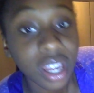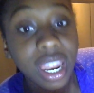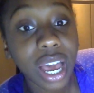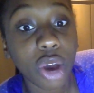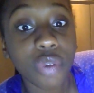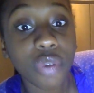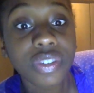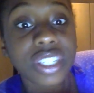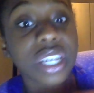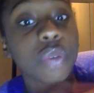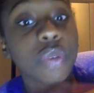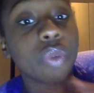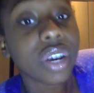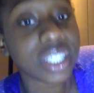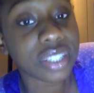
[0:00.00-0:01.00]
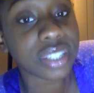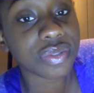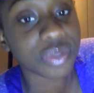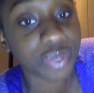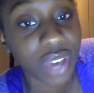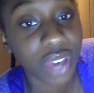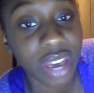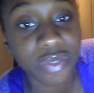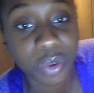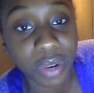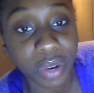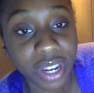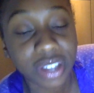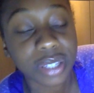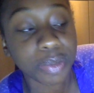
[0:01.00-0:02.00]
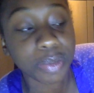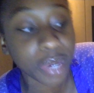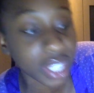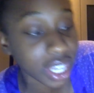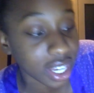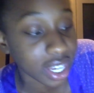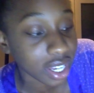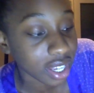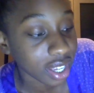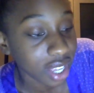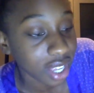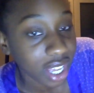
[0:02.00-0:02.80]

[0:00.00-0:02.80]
Like obviously it works different for everyone else, but yeah.